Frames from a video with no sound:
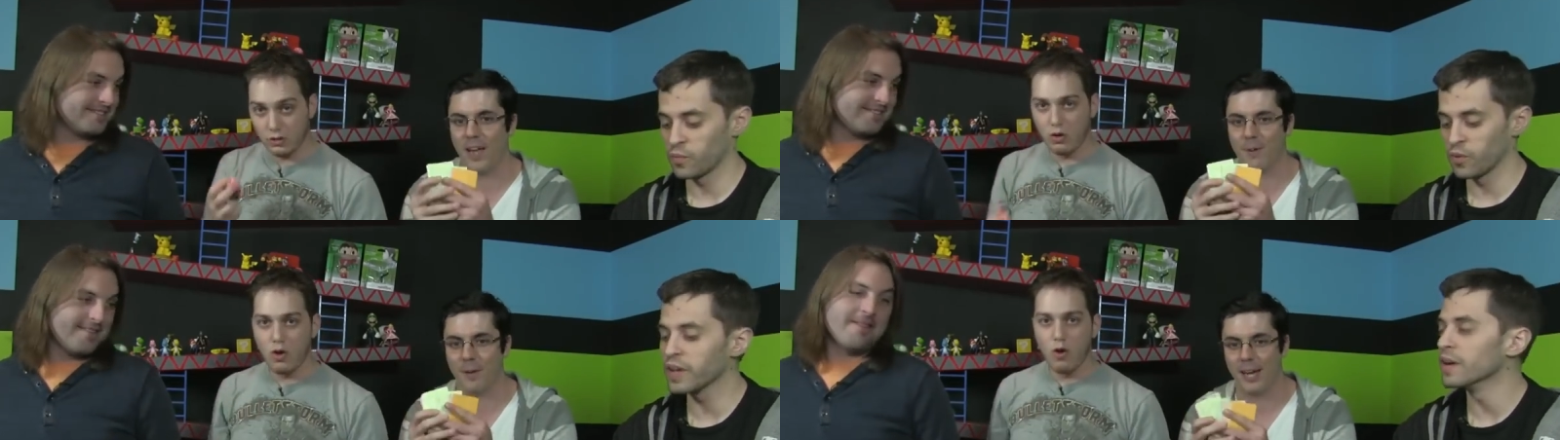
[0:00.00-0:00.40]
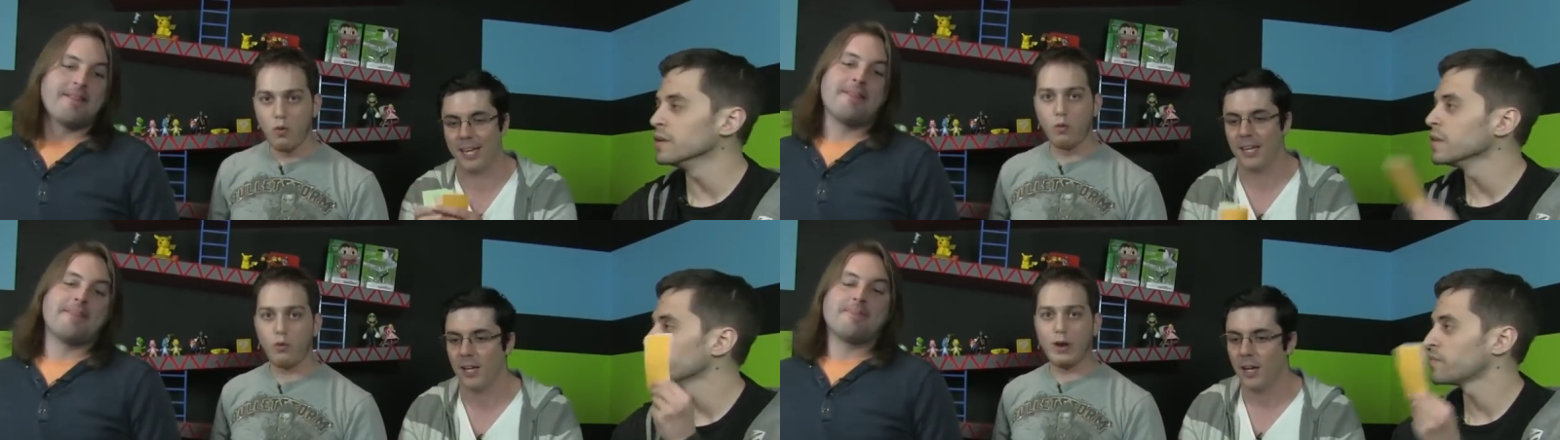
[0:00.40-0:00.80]
Speaker 1: some fake real
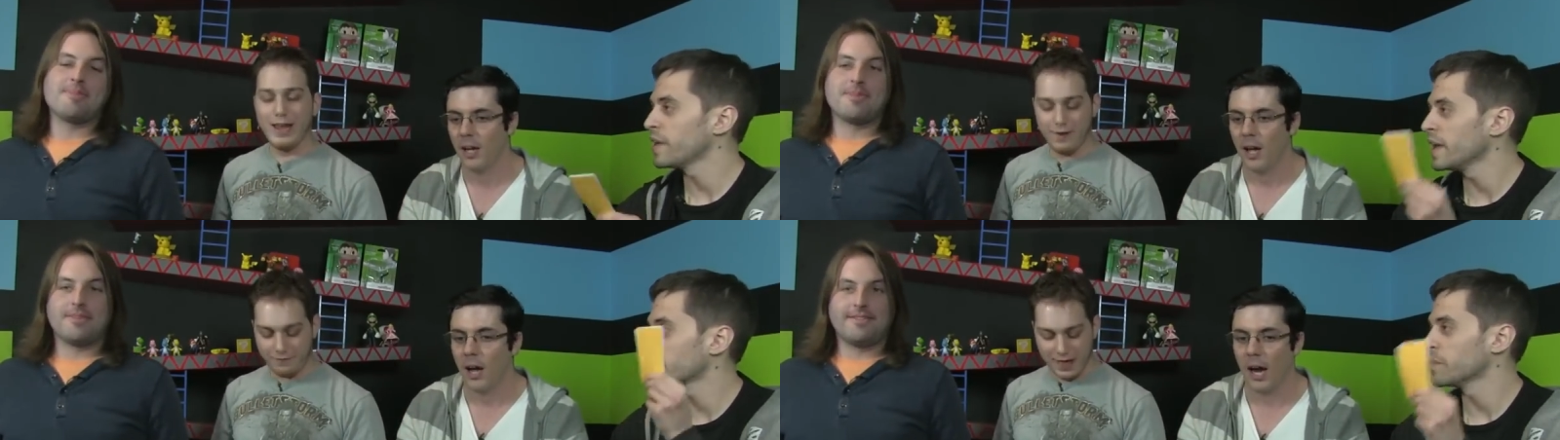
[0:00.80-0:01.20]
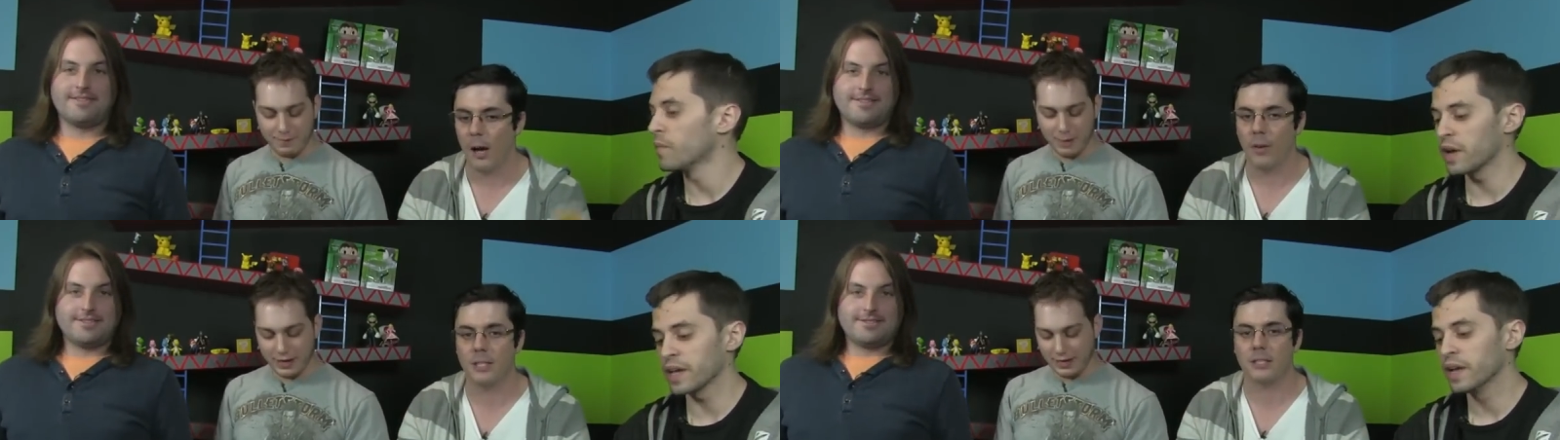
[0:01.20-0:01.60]
money. Real fake,
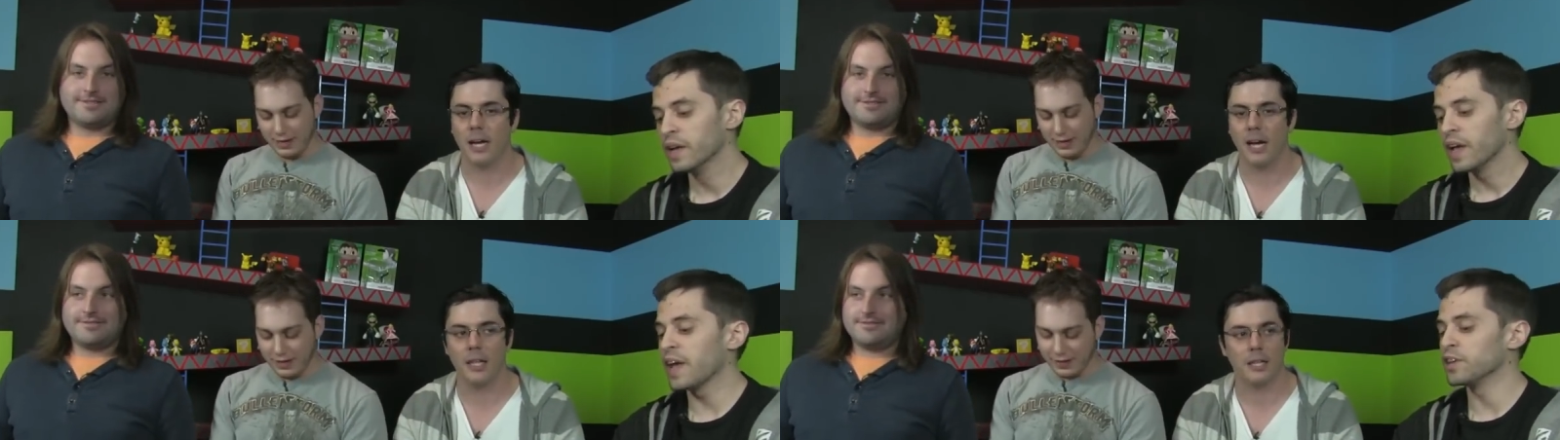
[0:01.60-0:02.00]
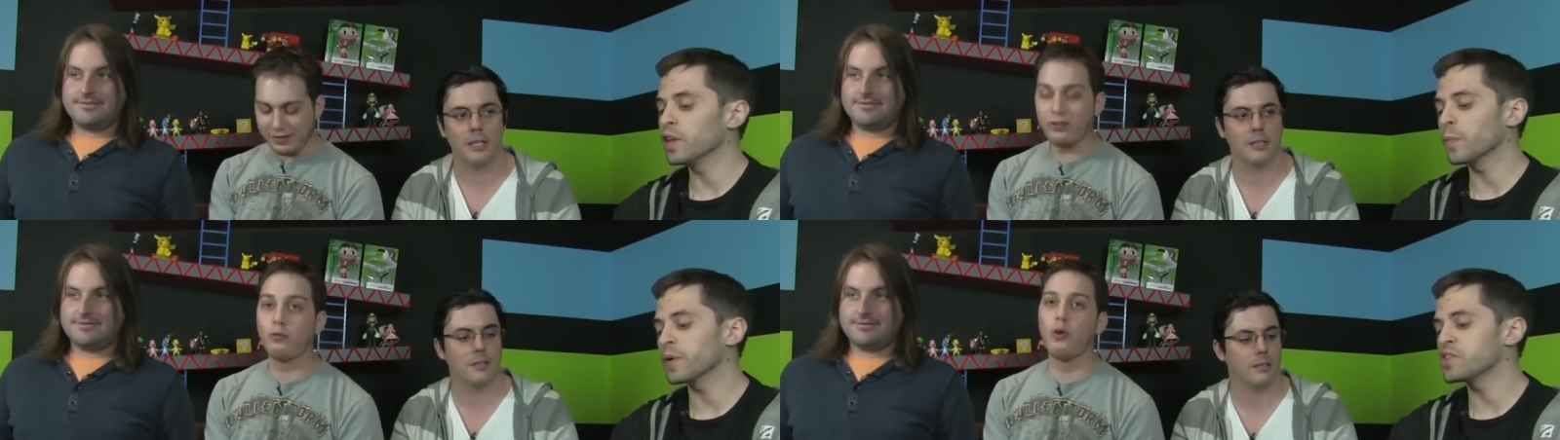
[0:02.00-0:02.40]
fake money. money. Uh, and
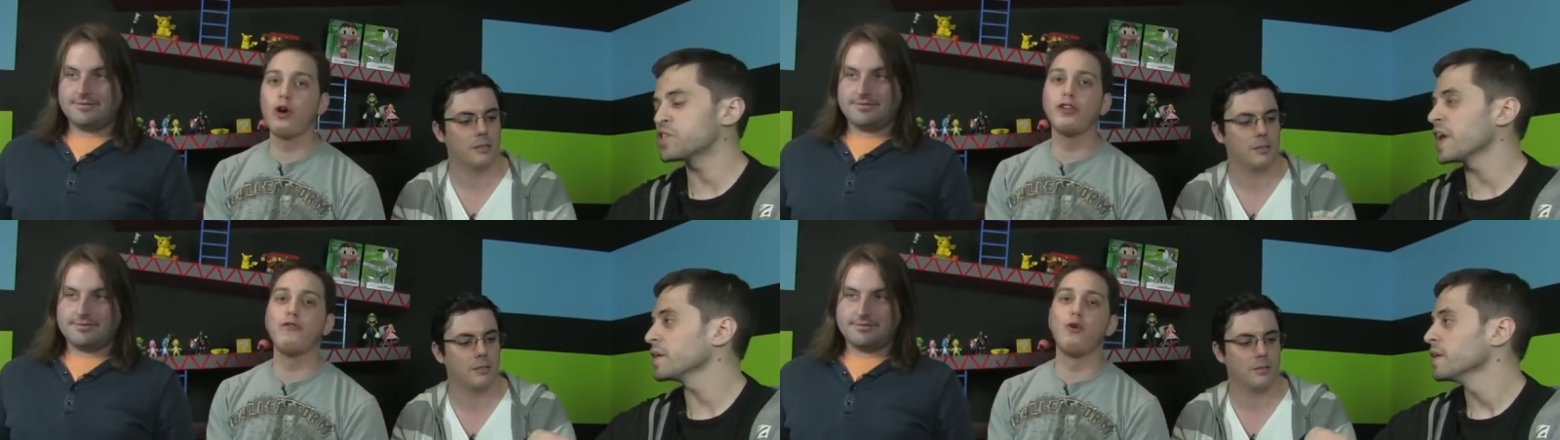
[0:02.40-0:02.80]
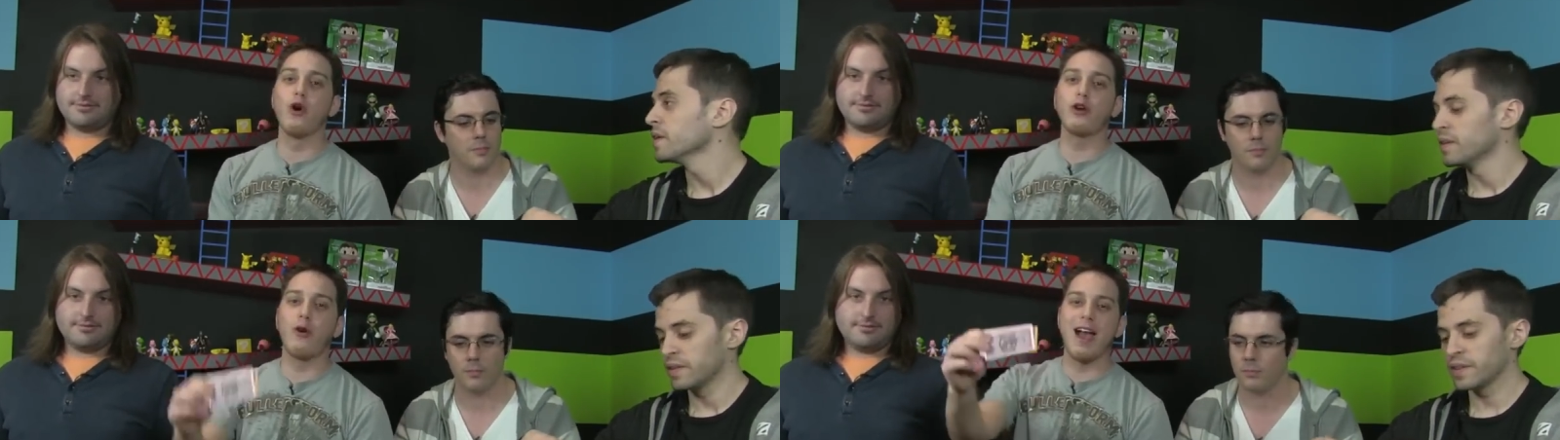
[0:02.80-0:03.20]
this is World of
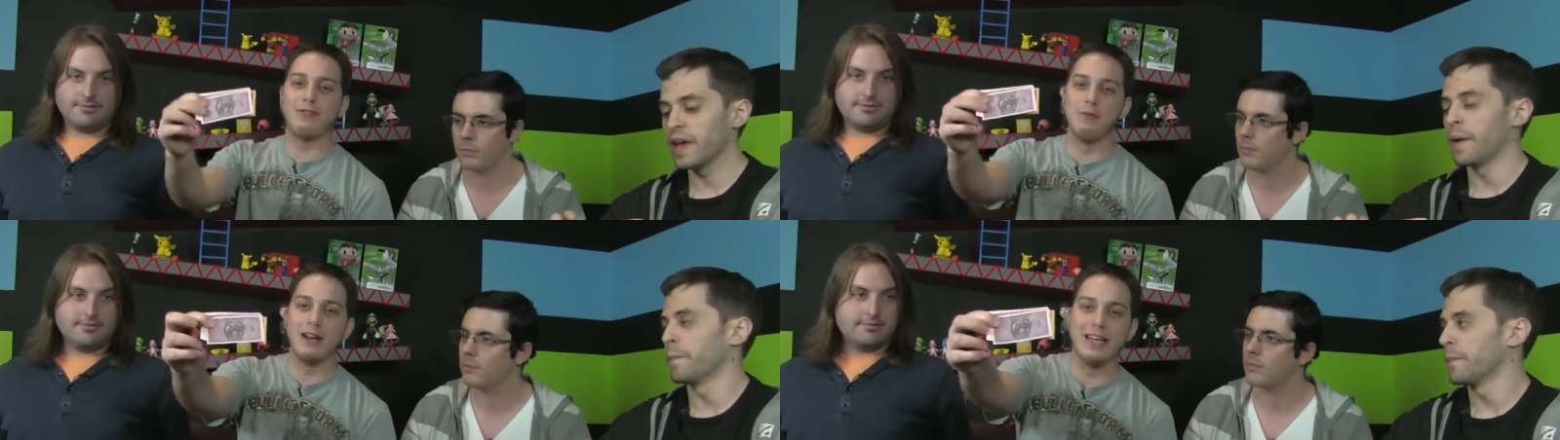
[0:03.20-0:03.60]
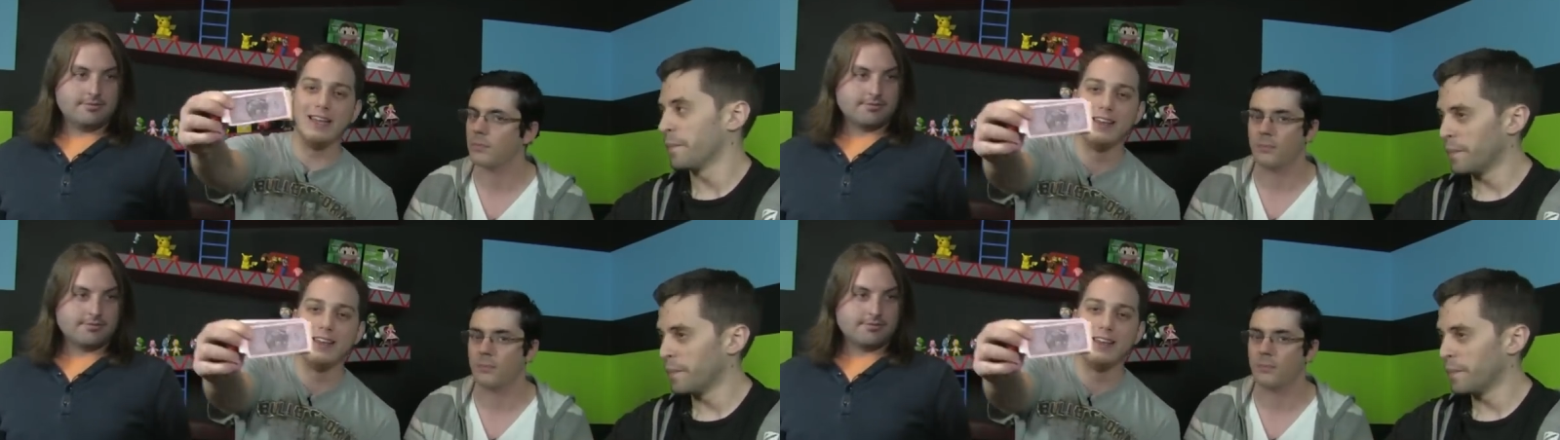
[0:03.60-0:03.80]
Warcraft yeah. money.